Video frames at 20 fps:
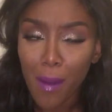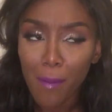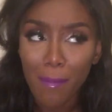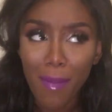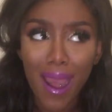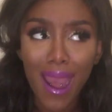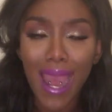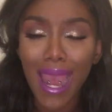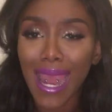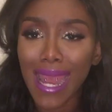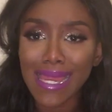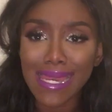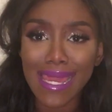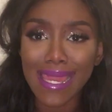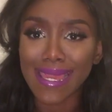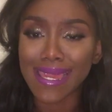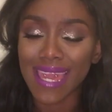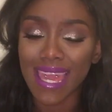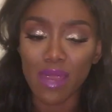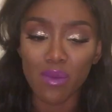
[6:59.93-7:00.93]
my
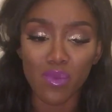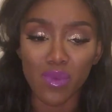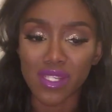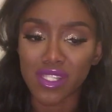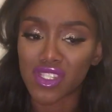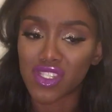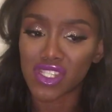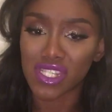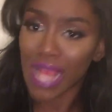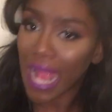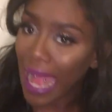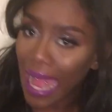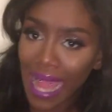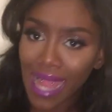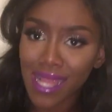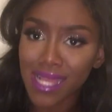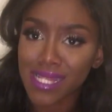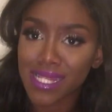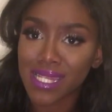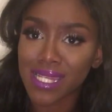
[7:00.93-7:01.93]
highlight game was
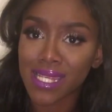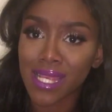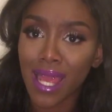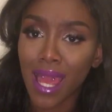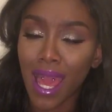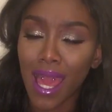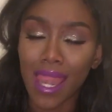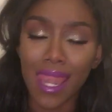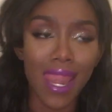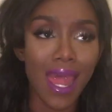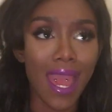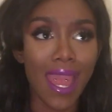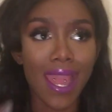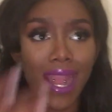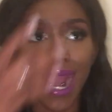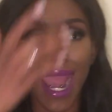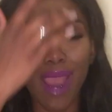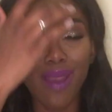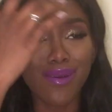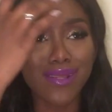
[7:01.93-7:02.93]
jacked.
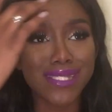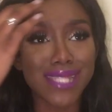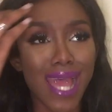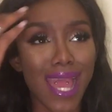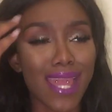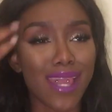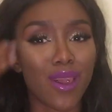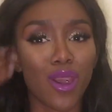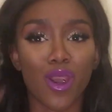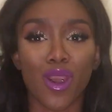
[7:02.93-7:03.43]
Like, I was